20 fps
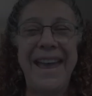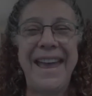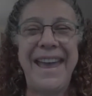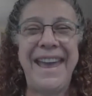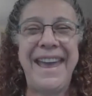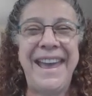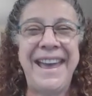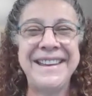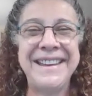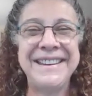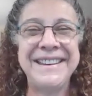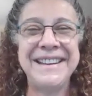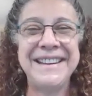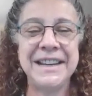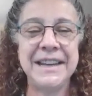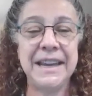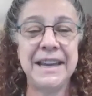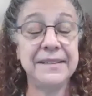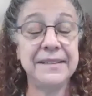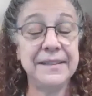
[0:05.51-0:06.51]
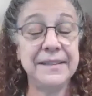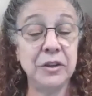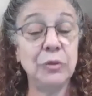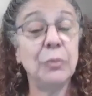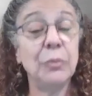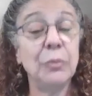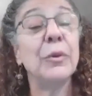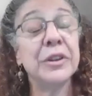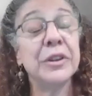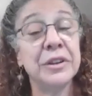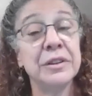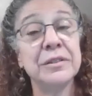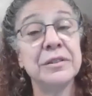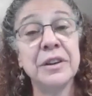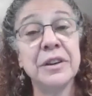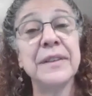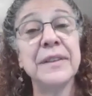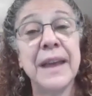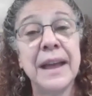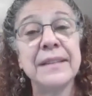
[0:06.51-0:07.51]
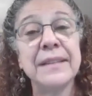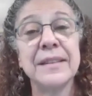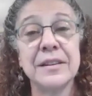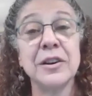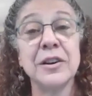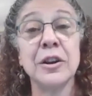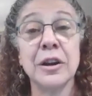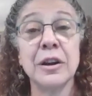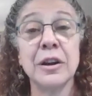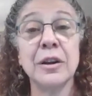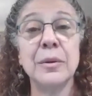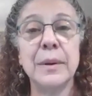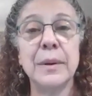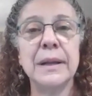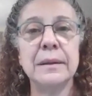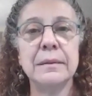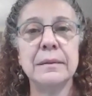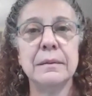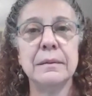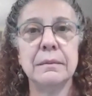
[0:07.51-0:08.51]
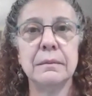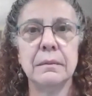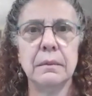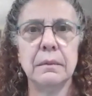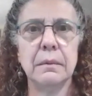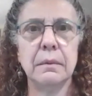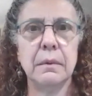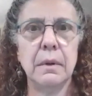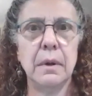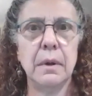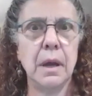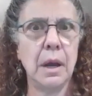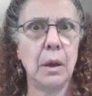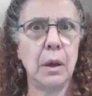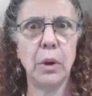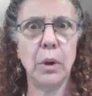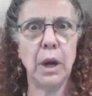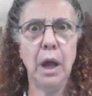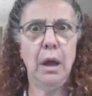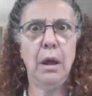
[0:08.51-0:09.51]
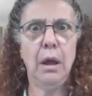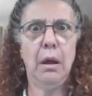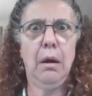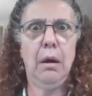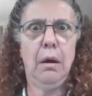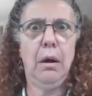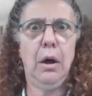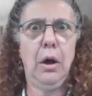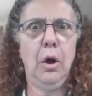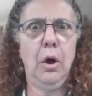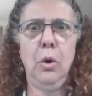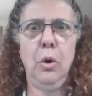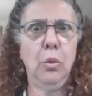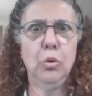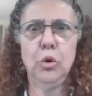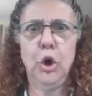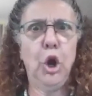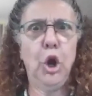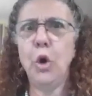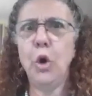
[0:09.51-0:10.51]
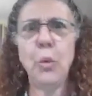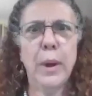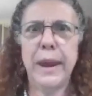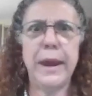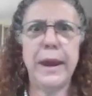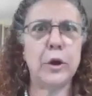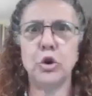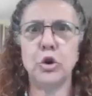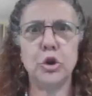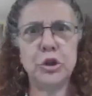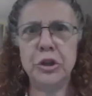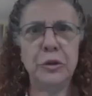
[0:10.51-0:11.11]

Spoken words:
And he said, well, that's an art quilt. And I went, oh, no, it couldn't